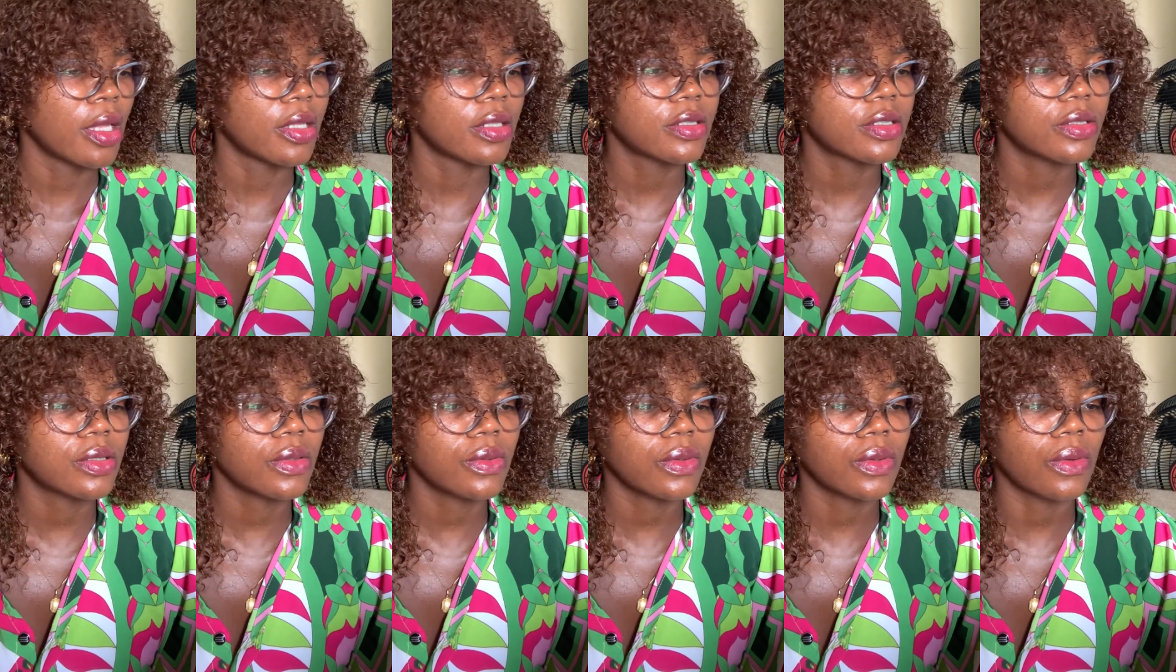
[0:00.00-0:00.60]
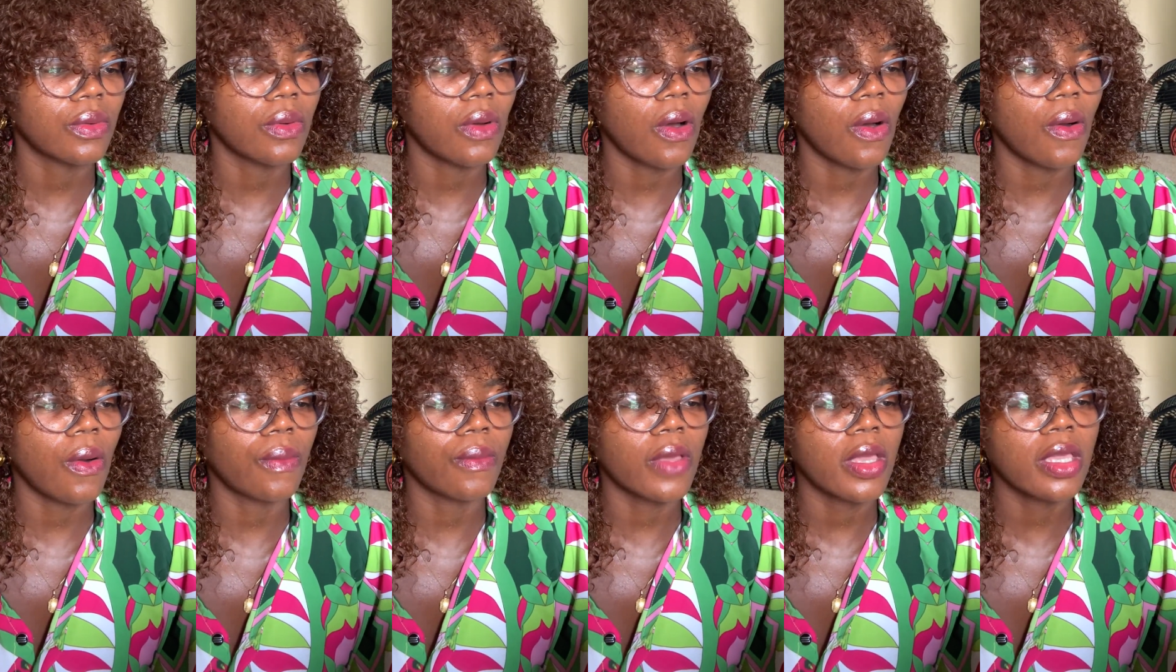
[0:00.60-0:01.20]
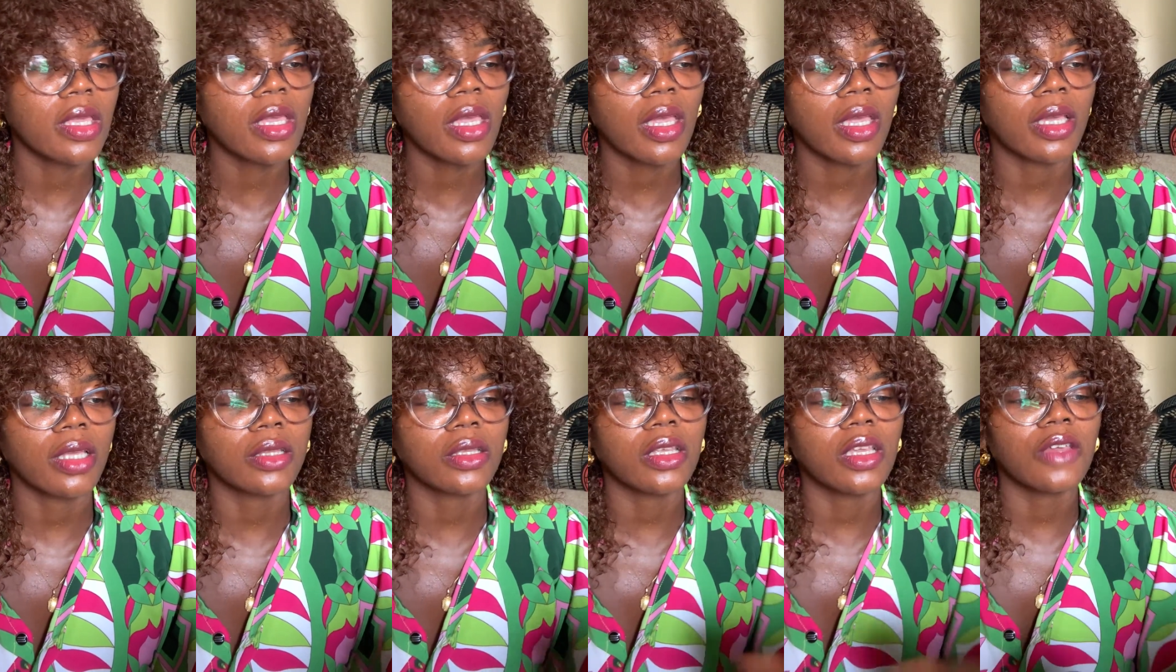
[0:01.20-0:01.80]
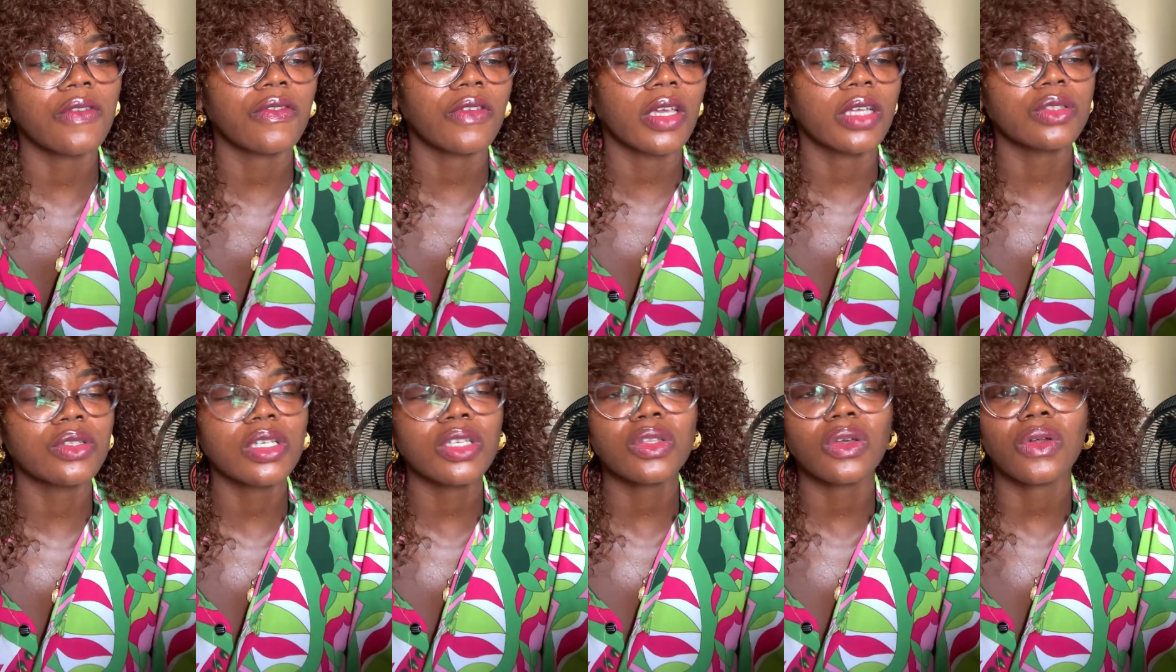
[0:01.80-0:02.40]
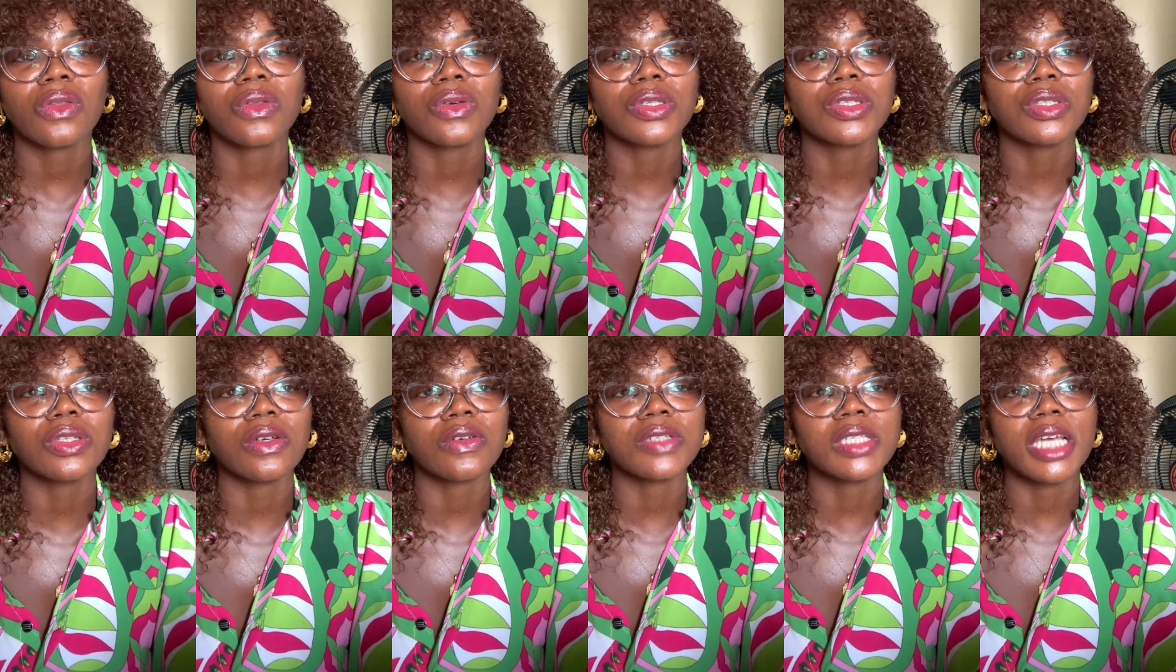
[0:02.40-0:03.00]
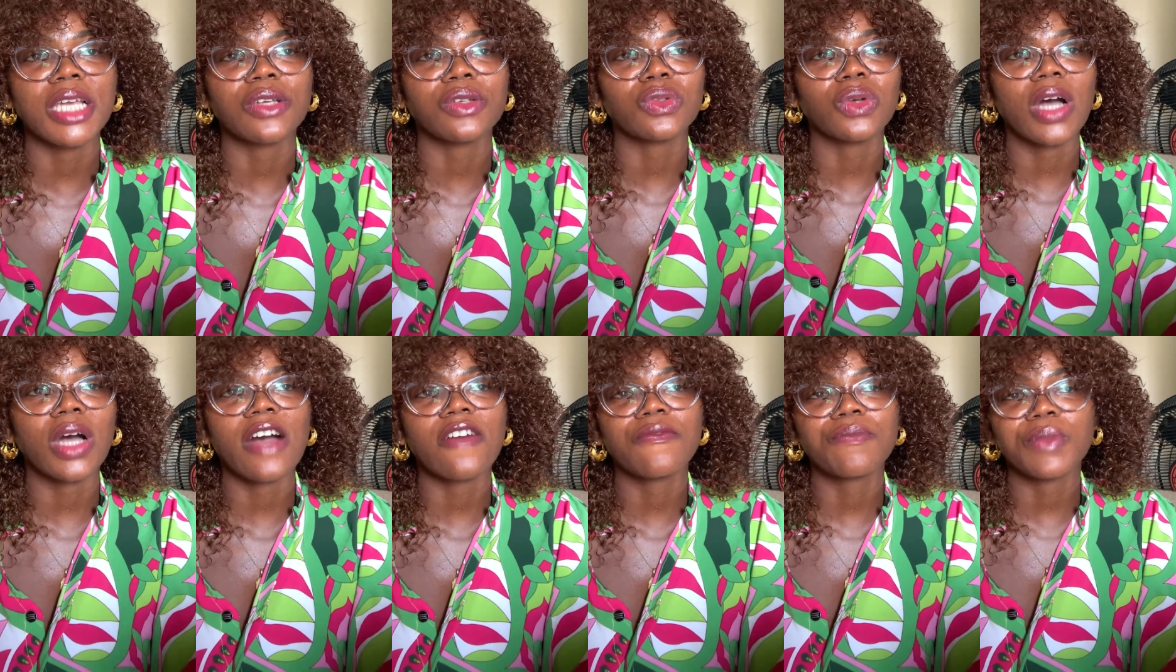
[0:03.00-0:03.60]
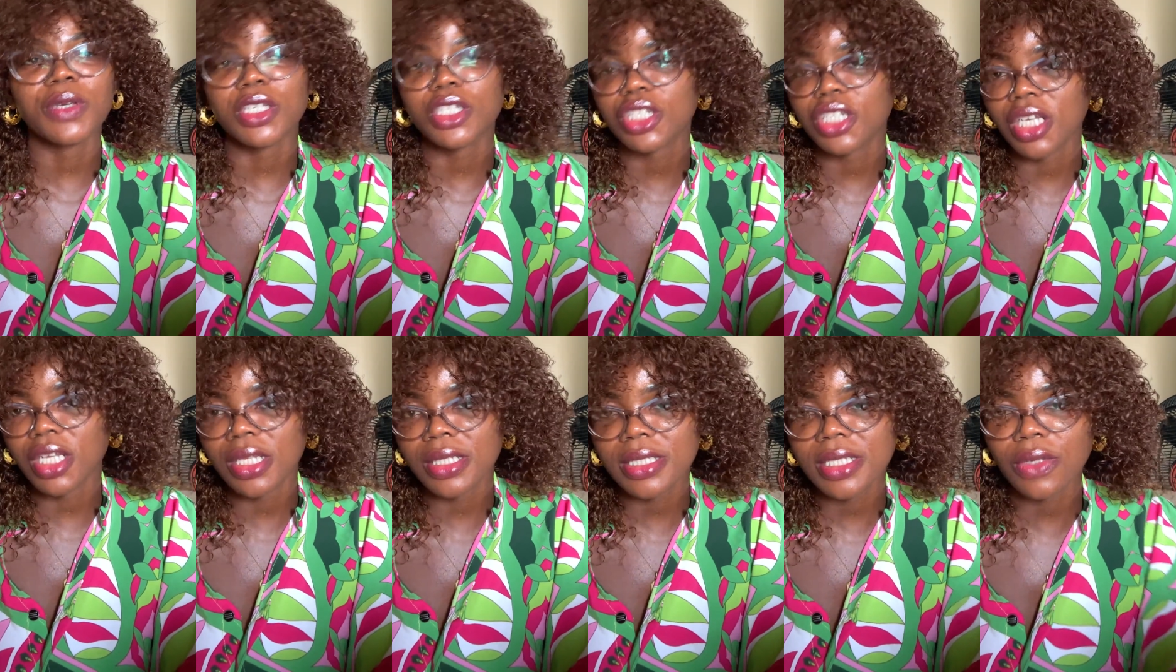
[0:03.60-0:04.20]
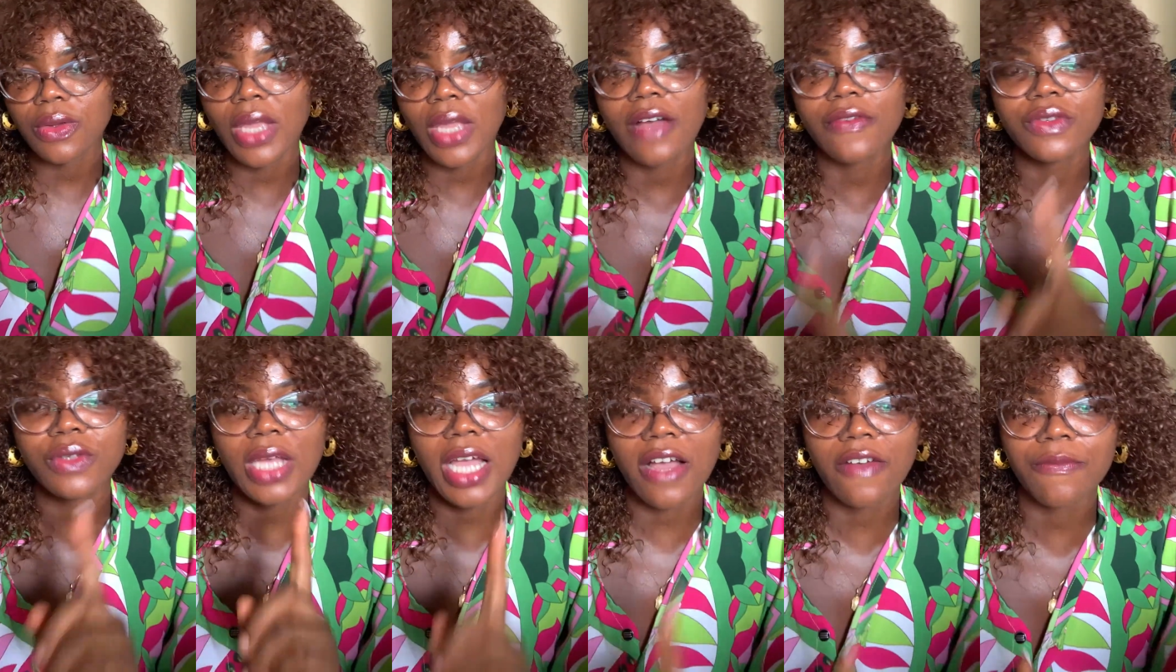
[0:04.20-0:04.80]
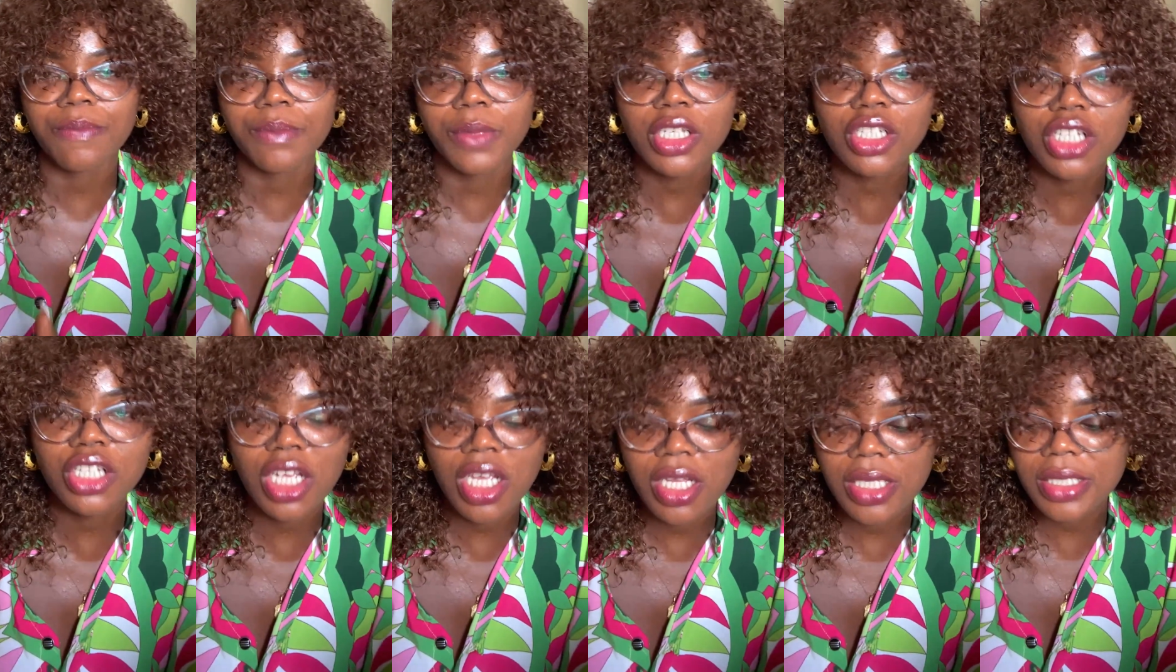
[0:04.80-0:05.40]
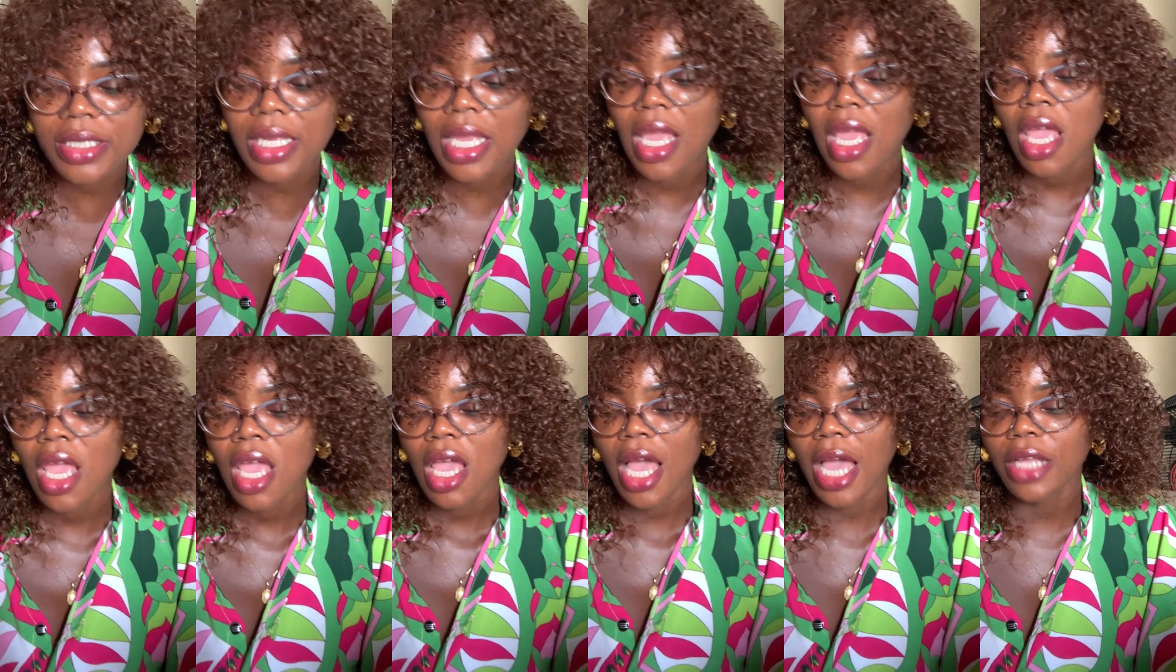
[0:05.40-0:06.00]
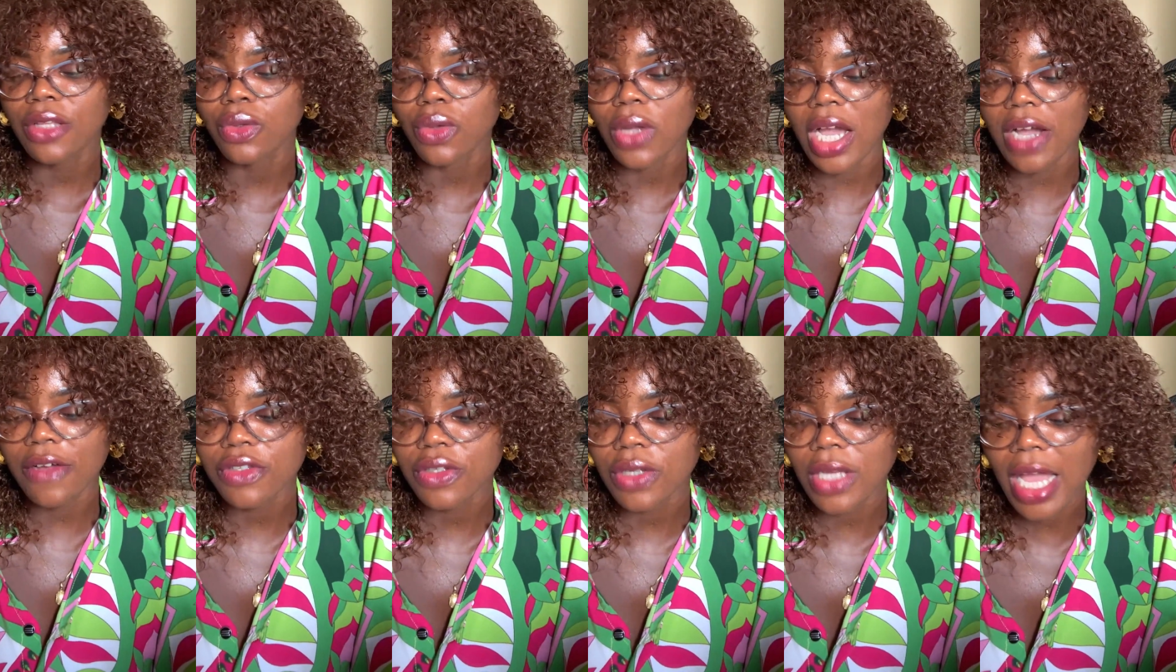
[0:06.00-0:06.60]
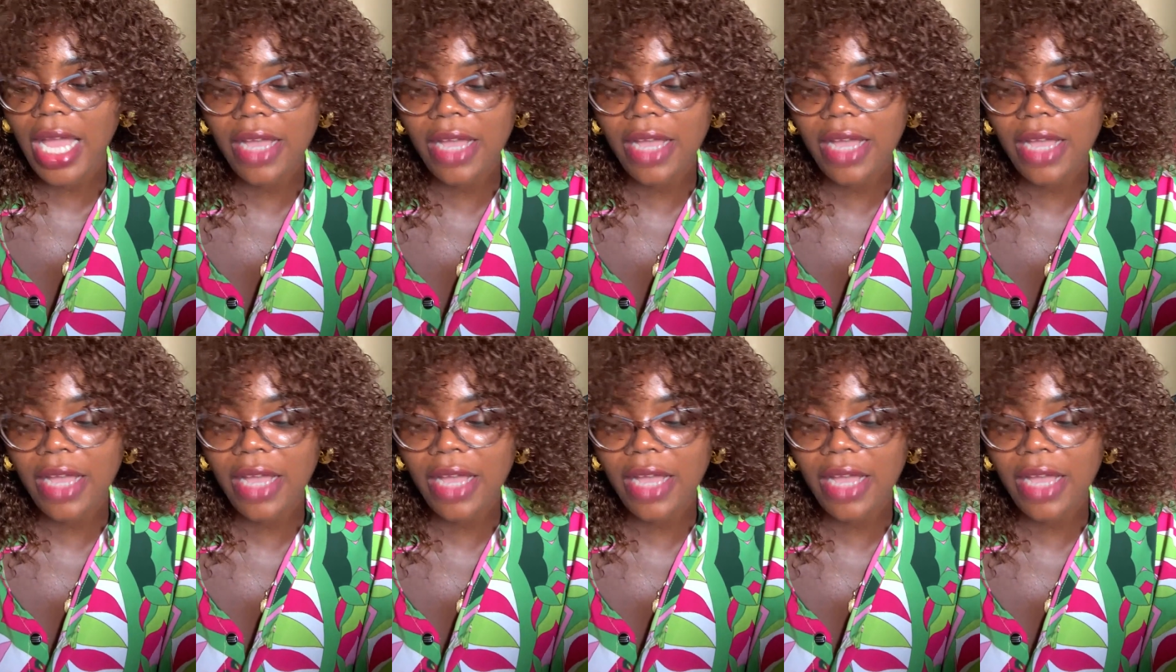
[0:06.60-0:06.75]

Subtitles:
So again, if you are doing all those stuff and you don't have patience, you have to have patience, and you have to